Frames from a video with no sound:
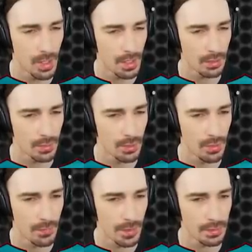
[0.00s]
I don't
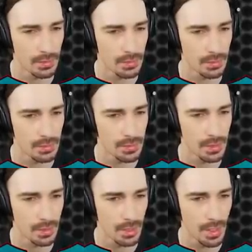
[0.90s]
know if I
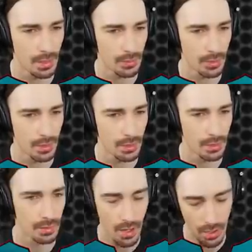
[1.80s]
did that right.
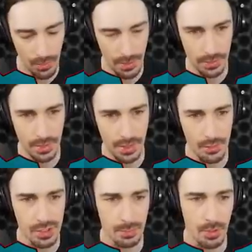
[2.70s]
Oh, I think I
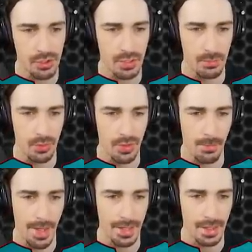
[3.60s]
was supposed to move the
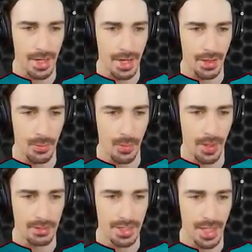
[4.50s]
magnet out of the
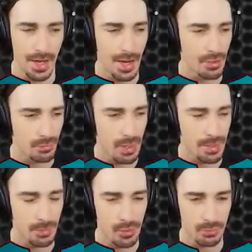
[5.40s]
way. Yeah, I was
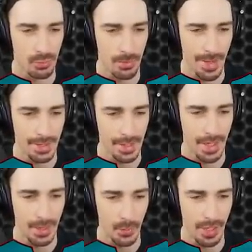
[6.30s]
probably supposed to move the magnet
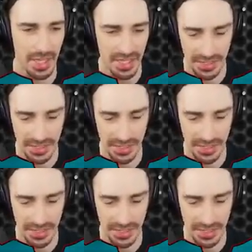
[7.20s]
out of the way.